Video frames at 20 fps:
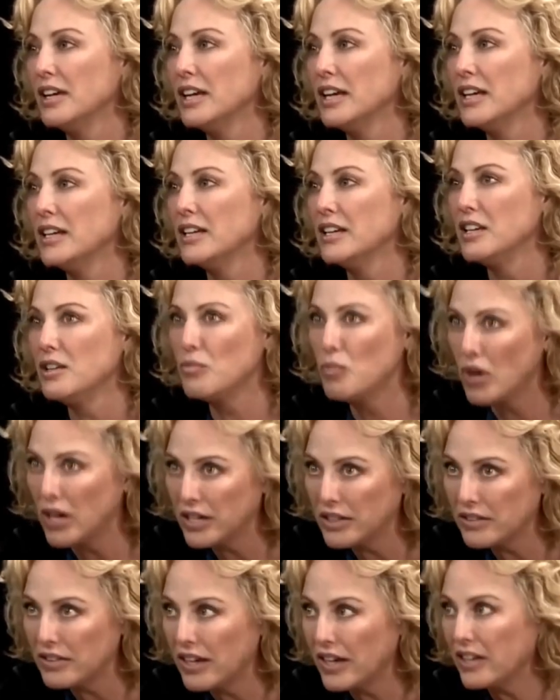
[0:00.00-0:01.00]
And he
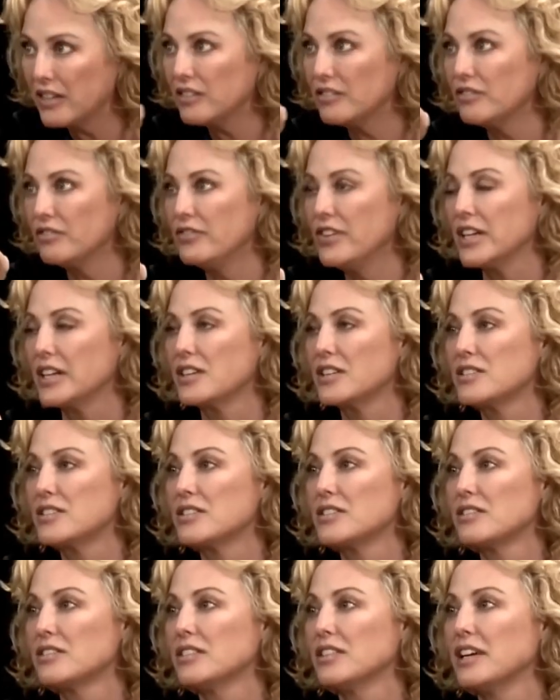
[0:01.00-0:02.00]
wanted that
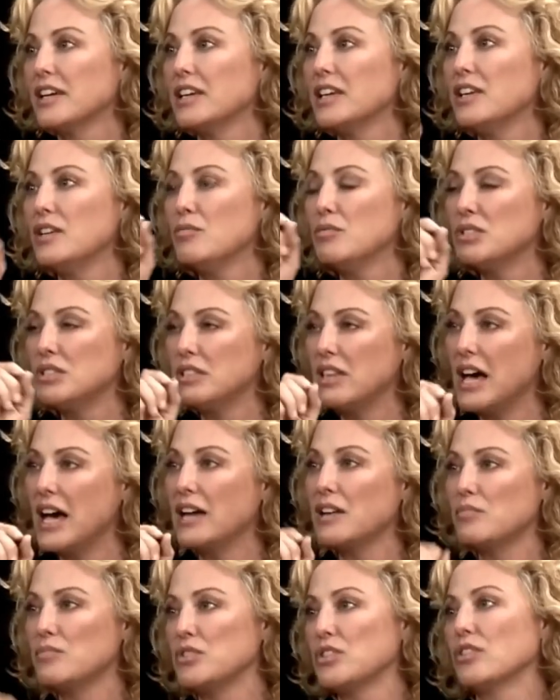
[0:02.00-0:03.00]
fixed. Like, he was
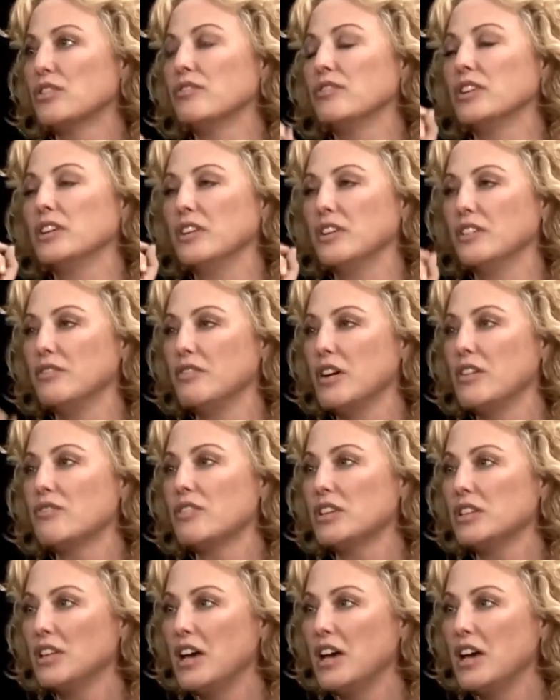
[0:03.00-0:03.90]
that observant of every